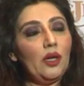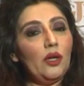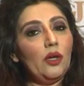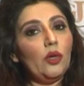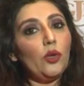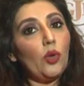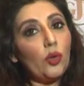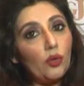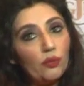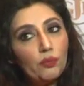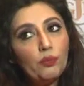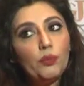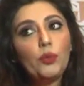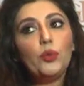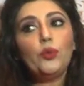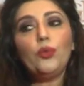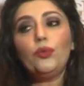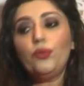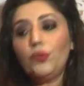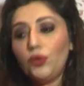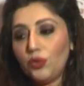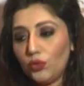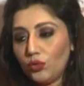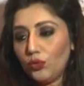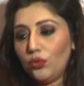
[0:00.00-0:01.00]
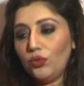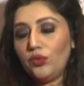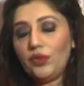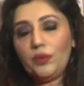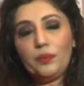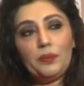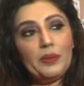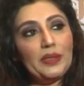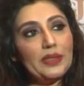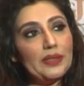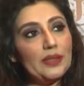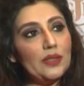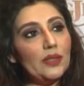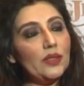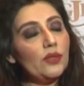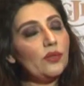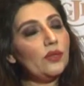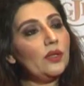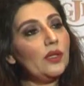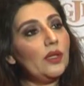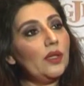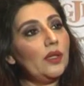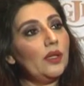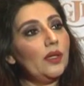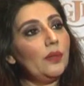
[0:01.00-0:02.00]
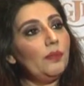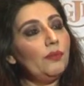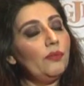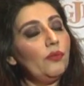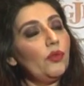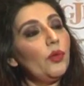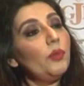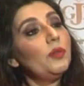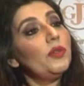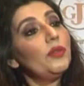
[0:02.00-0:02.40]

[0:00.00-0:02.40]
a lot of beautiful jewellery pieces from